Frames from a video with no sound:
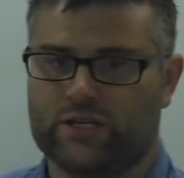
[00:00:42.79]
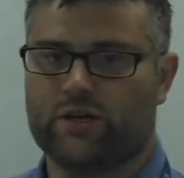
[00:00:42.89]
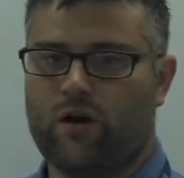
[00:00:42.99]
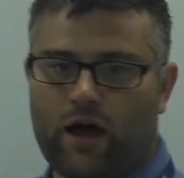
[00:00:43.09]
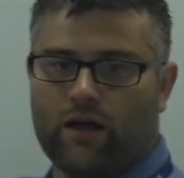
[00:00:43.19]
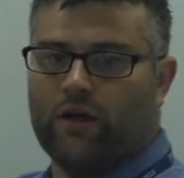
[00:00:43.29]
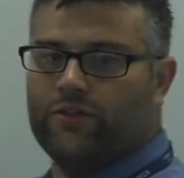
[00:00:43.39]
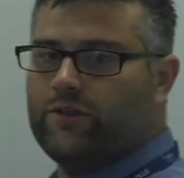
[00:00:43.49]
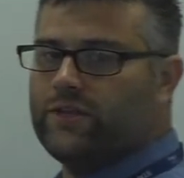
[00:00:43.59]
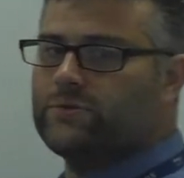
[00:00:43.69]
So I'll
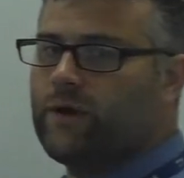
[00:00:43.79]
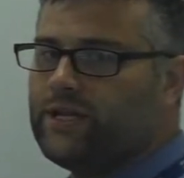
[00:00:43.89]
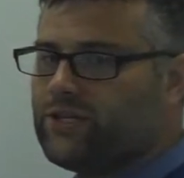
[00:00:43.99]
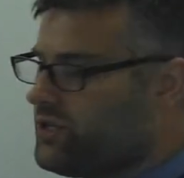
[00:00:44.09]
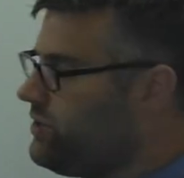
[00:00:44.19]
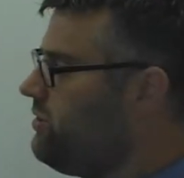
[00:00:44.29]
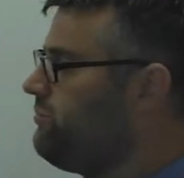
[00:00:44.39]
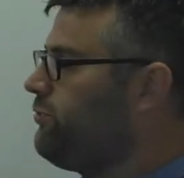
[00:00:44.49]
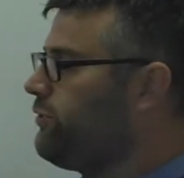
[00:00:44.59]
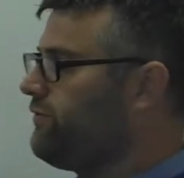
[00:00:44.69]
do it this way just so
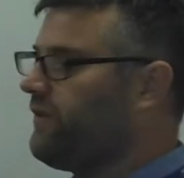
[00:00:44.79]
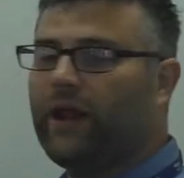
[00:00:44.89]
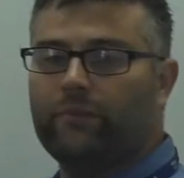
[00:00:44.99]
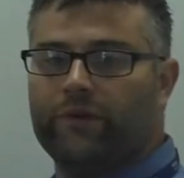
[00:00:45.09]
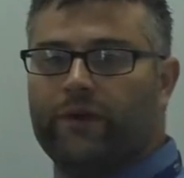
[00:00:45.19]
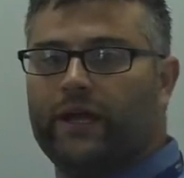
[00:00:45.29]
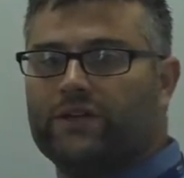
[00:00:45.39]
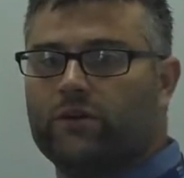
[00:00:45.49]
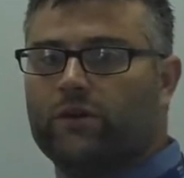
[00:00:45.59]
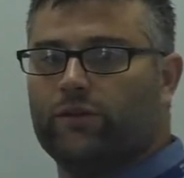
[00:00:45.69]
you prove that I'm doing it.
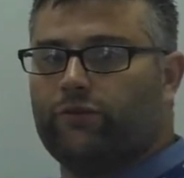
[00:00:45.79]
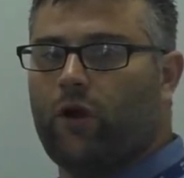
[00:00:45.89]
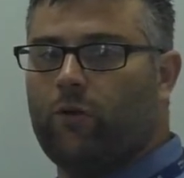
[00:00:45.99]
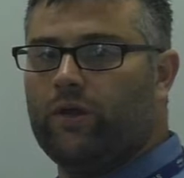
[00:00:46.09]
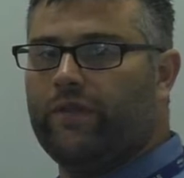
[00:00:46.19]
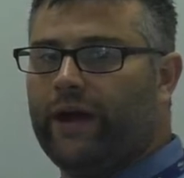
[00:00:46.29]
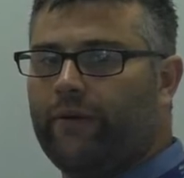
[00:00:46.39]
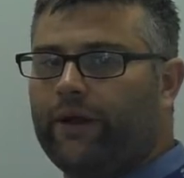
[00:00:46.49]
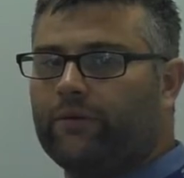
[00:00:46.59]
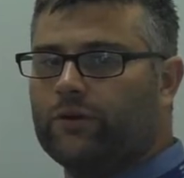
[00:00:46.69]
So I'm going to throw one that
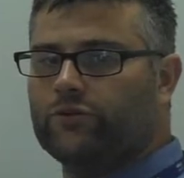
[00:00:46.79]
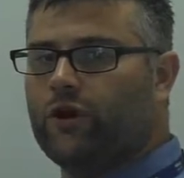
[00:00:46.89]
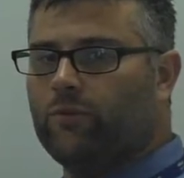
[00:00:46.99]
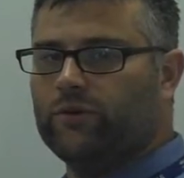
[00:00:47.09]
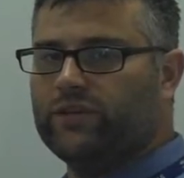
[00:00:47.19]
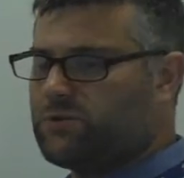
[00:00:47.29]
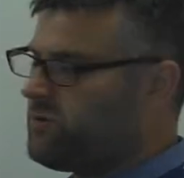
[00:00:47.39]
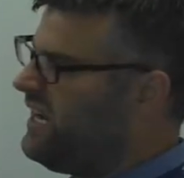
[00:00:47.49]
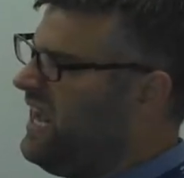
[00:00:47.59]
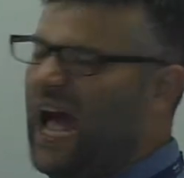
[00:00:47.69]
way and I'm going to drop one this
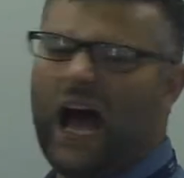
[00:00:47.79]
way.